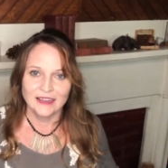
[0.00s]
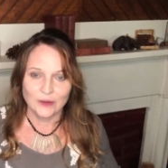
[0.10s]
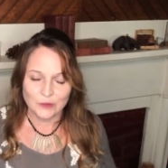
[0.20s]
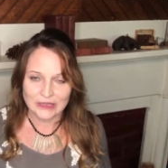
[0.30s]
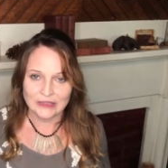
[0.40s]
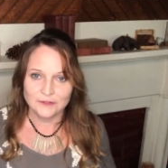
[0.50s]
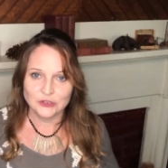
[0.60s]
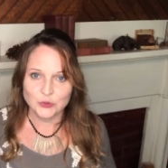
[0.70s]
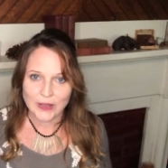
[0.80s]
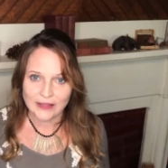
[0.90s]
And we live
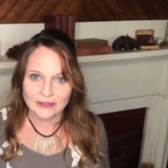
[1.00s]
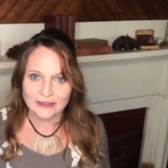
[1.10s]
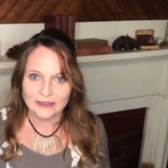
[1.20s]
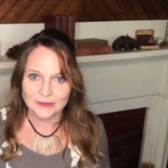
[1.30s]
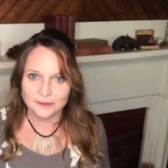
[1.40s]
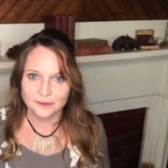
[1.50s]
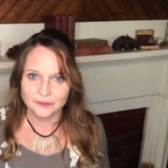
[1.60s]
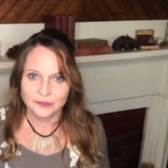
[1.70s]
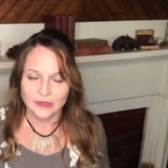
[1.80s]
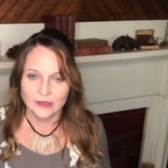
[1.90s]
in duality.
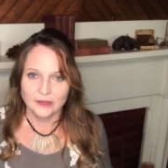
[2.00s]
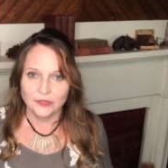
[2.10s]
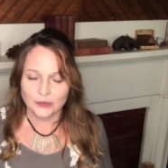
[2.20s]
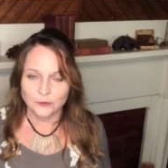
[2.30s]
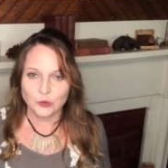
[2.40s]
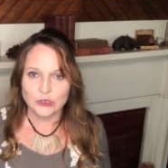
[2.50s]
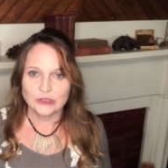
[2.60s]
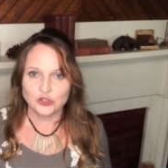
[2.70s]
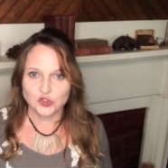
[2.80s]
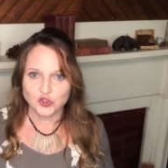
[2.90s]
Therefore, you
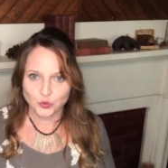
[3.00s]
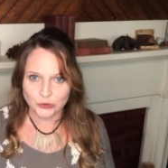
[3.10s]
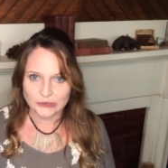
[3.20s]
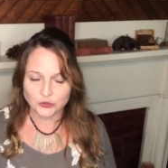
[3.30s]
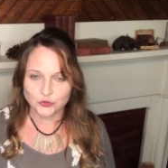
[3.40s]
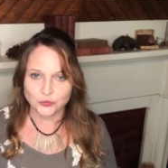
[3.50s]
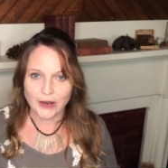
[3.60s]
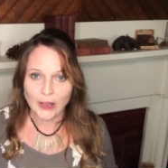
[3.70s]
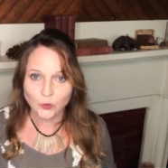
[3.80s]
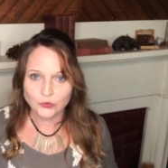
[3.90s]
get the shortest
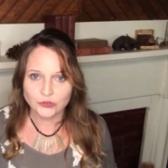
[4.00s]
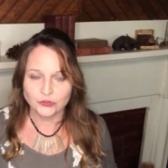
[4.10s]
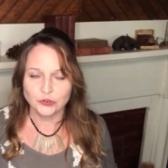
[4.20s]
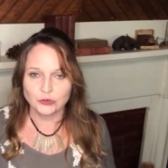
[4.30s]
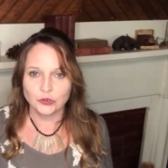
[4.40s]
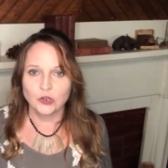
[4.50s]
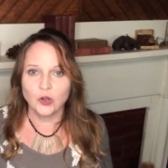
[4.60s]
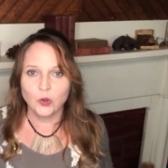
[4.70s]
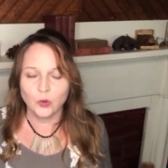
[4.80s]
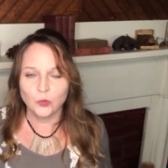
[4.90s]
route to your
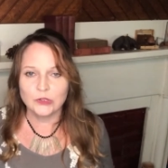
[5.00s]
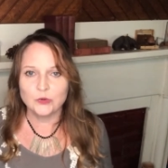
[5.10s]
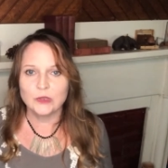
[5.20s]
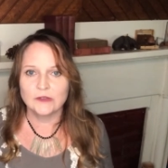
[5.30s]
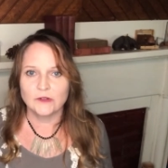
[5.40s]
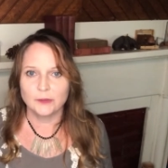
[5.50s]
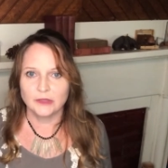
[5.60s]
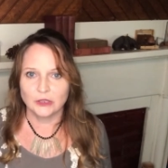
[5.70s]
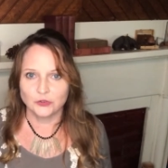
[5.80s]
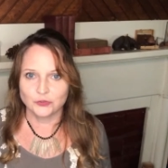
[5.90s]
goal when you give up
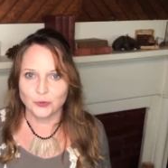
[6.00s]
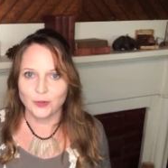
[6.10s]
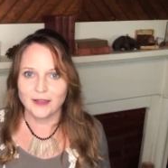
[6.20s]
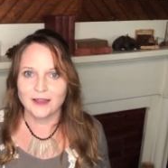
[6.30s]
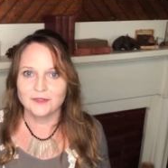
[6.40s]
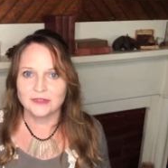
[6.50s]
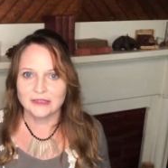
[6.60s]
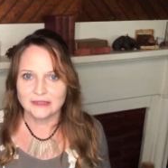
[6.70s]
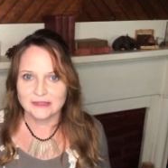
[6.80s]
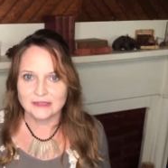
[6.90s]
the control of
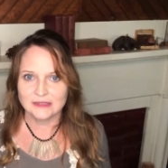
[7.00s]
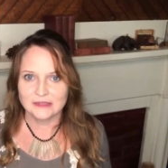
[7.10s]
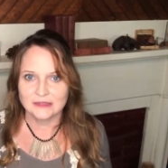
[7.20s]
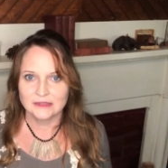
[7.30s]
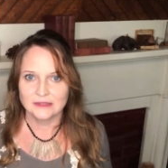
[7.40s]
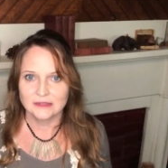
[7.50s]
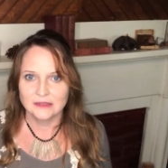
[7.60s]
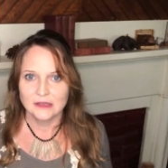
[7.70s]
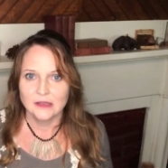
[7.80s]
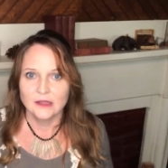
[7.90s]
it.
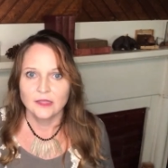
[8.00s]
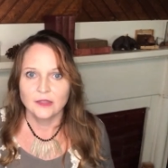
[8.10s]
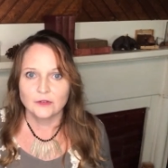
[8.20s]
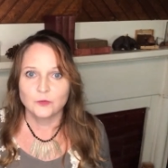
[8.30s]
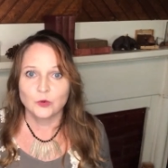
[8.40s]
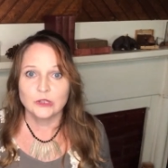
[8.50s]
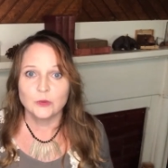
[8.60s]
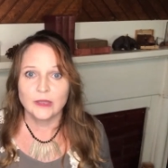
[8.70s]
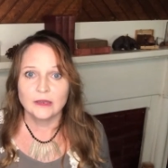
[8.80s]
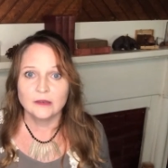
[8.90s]
Therefore, you
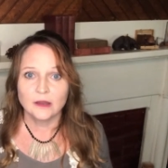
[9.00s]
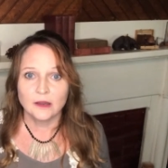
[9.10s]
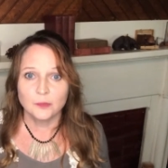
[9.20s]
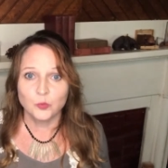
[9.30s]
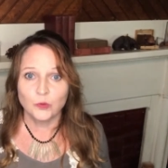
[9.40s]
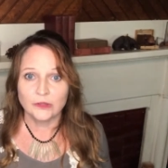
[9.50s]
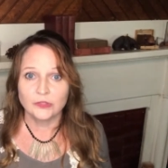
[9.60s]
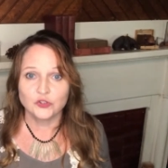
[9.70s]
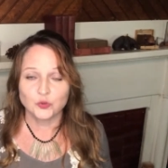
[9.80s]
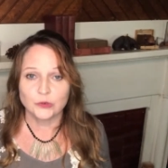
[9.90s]
end up with
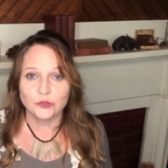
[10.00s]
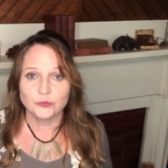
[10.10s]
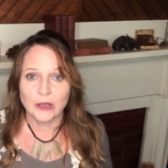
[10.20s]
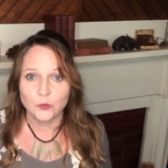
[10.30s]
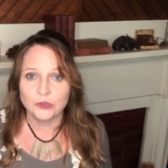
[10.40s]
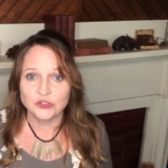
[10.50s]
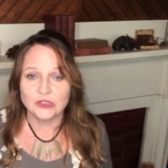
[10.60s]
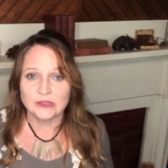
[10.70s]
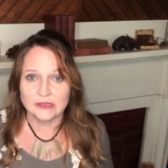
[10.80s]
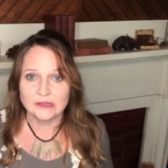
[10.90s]
the shortest route, which
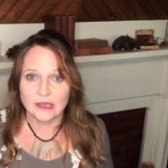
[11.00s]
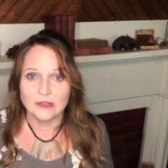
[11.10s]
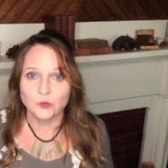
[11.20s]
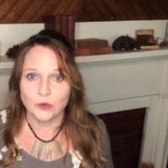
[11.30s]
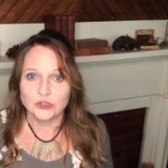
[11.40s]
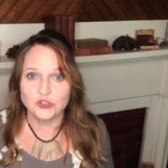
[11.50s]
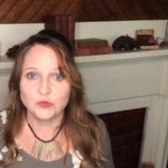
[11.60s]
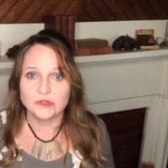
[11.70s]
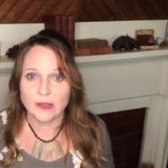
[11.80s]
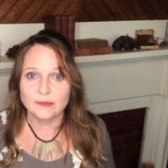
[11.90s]
in this case was you
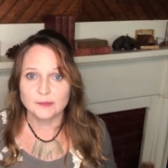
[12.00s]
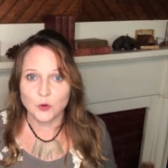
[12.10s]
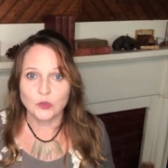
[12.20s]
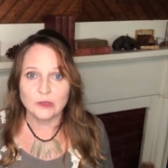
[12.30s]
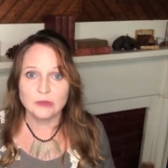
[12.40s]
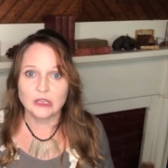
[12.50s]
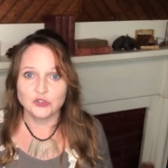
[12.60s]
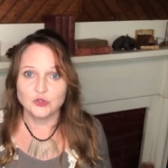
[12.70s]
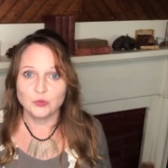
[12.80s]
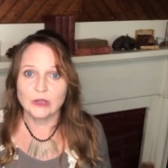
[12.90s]
stopped smoking
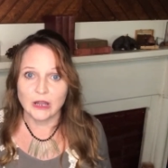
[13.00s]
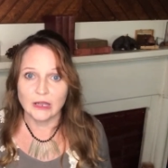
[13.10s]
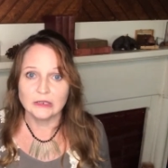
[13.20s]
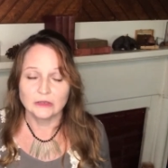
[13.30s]
because you got